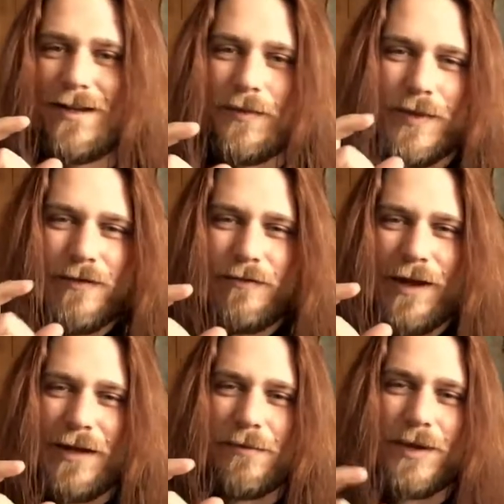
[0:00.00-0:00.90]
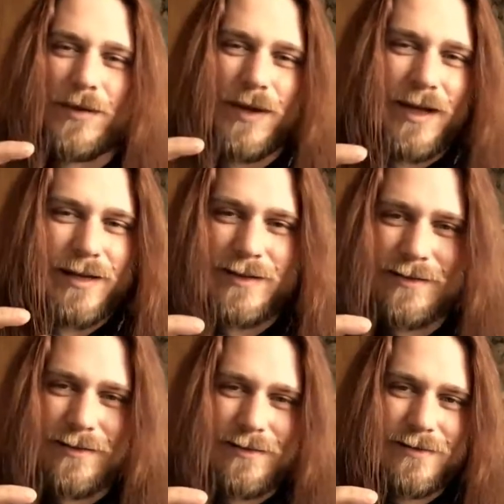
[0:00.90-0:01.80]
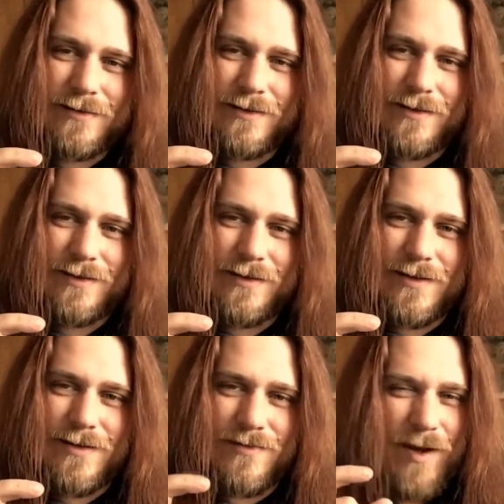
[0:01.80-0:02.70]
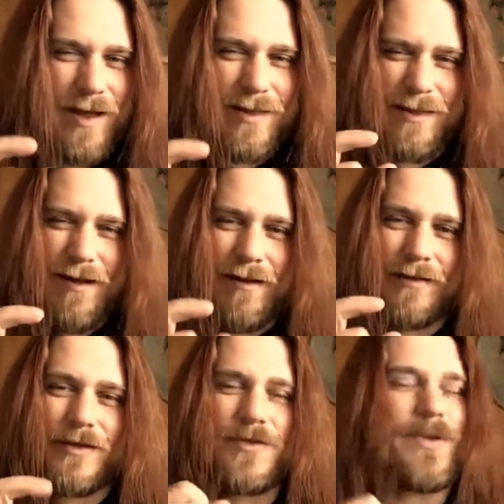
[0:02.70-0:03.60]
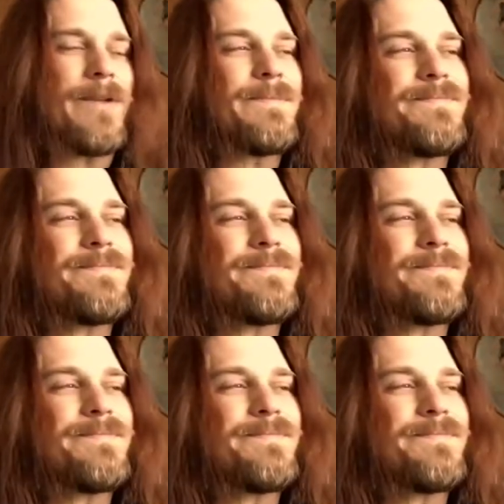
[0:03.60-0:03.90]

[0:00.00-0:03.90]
with a faint blue light, right at the heart of the tree,